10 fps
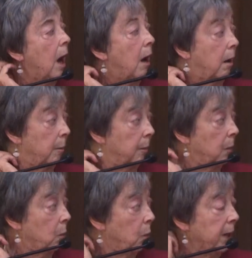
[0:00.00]

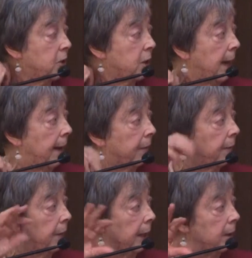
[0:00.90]
um, which have
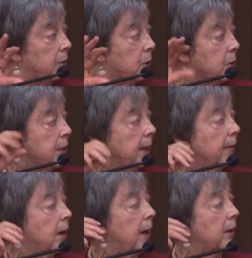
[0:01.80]
in New Jersey
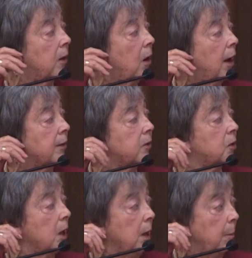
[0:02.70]
have cut
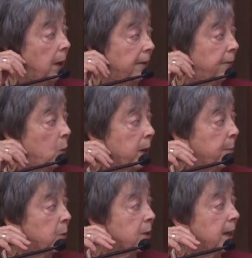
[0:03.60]
costs by
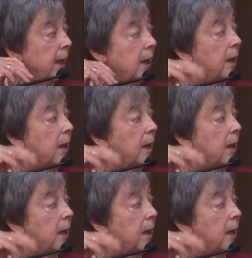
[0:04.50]
40%.